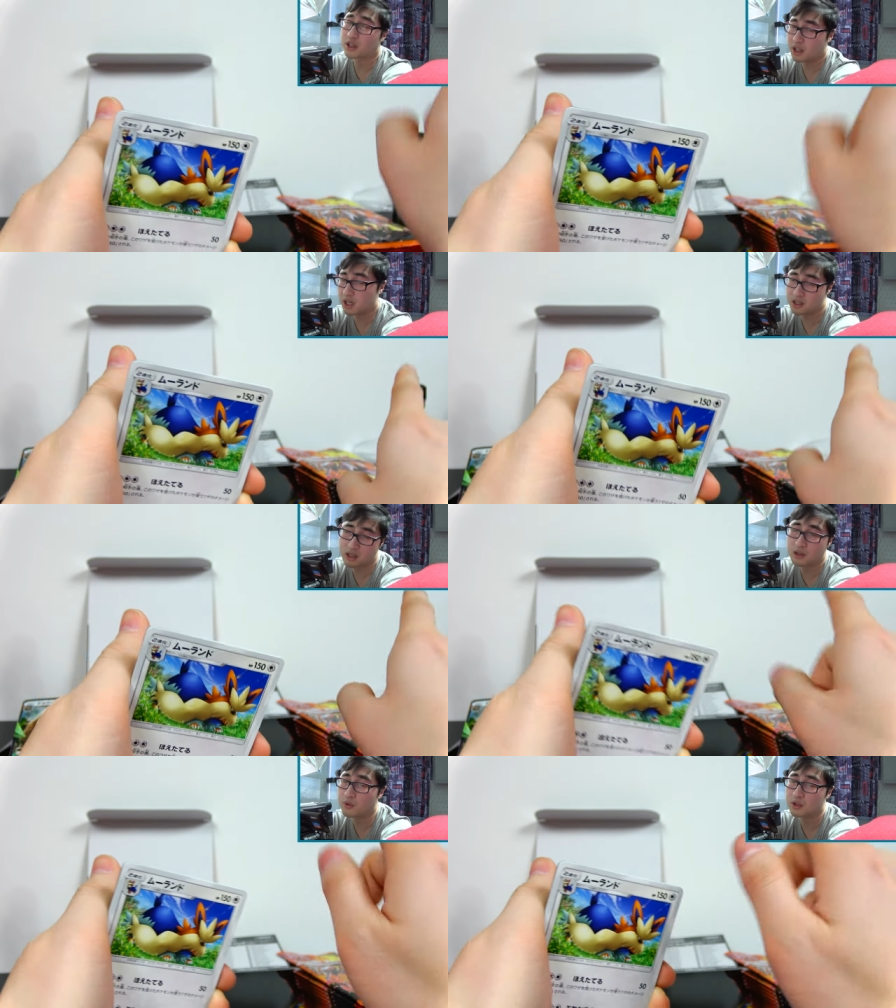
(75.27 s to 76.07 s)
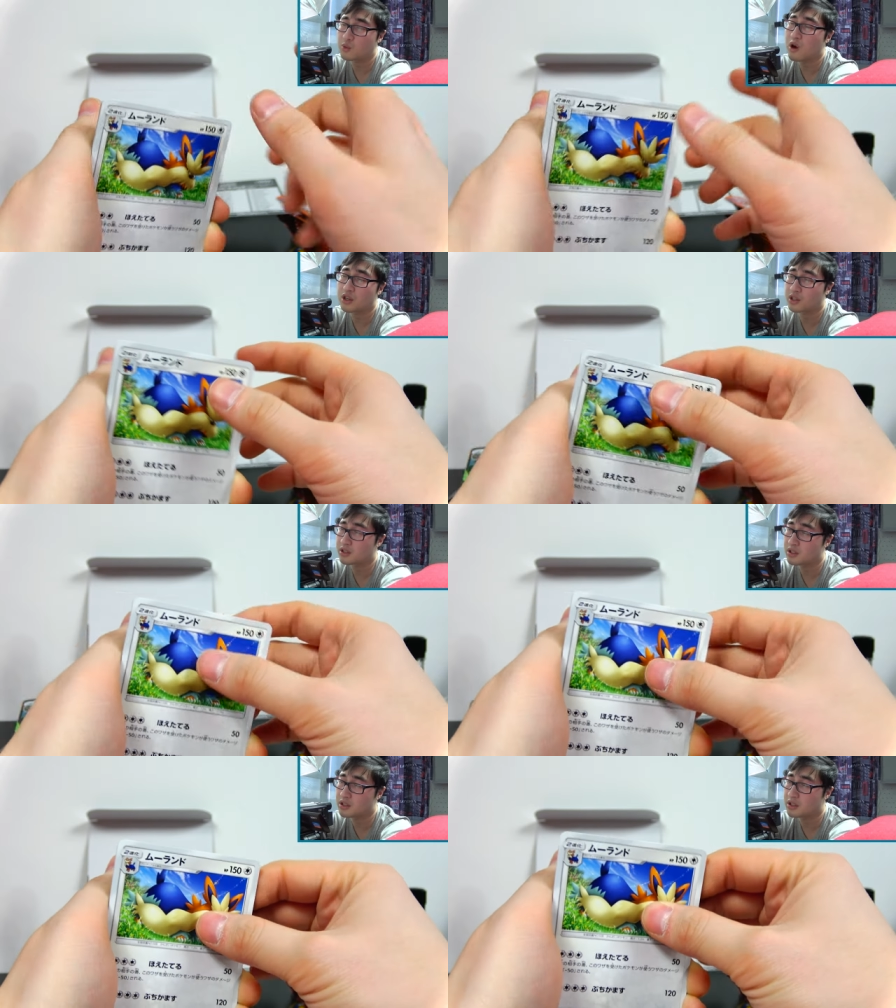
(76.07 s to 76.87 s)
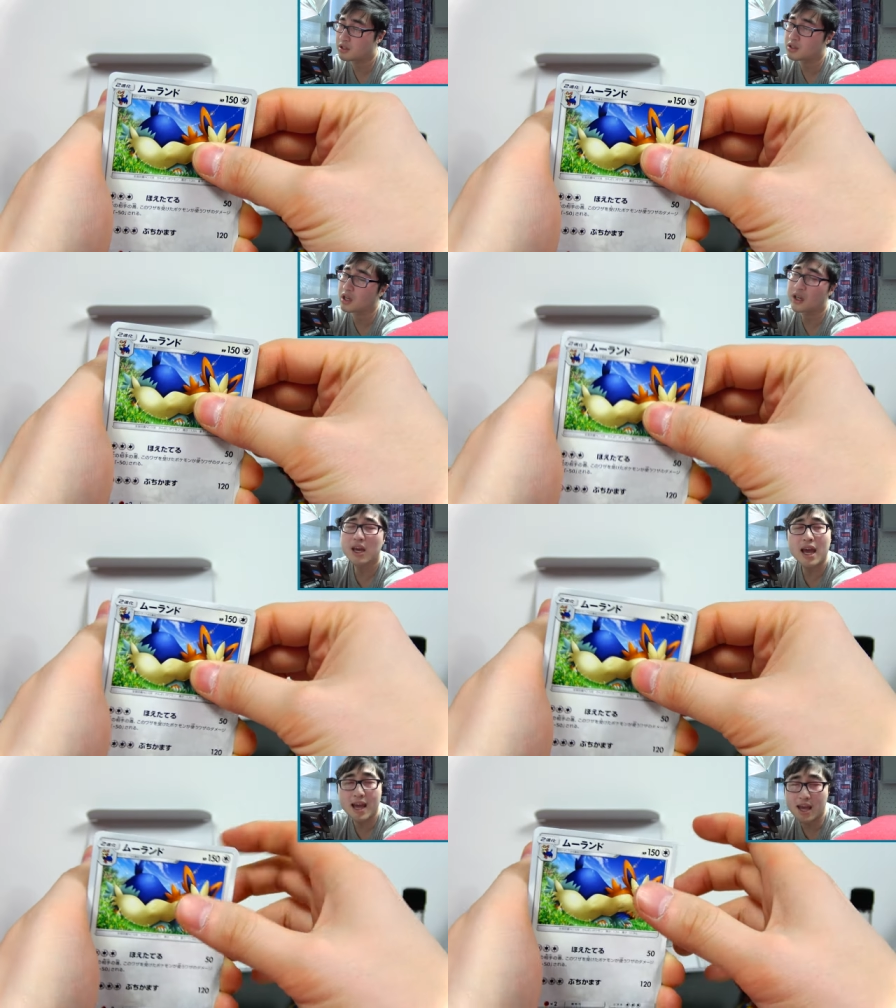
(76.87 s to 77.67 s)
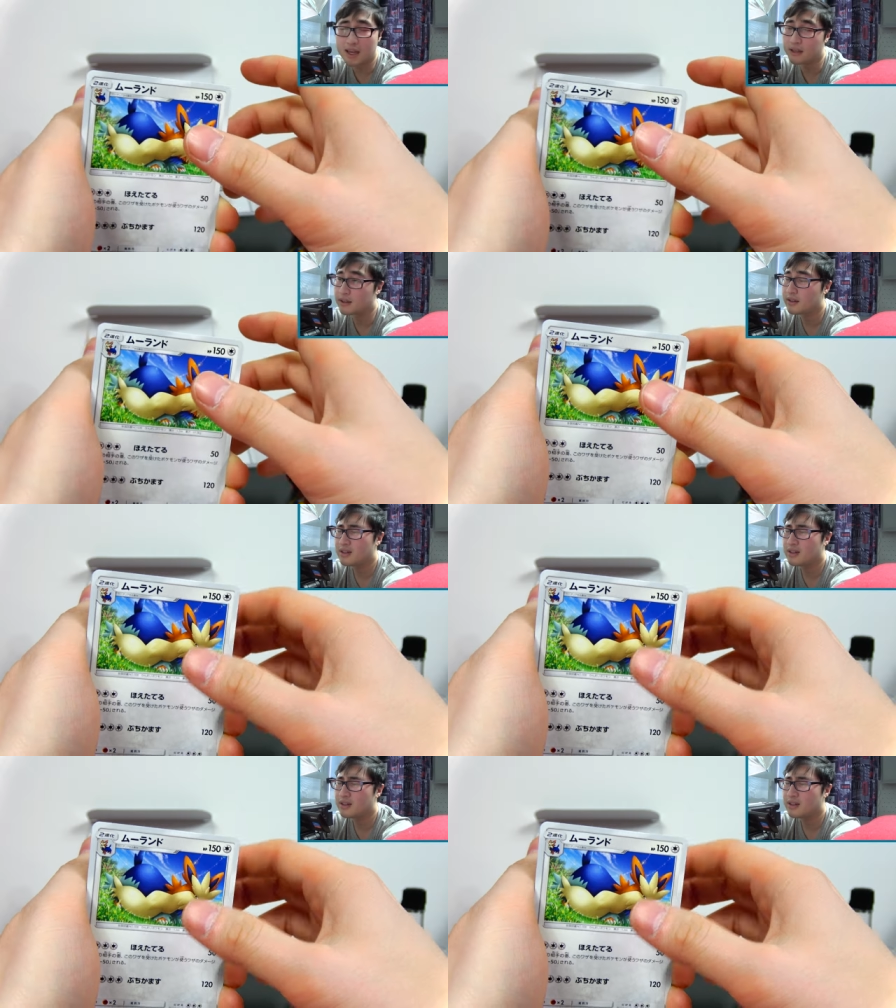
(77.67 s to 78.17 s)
in case anyone's watching this and it's like, hey,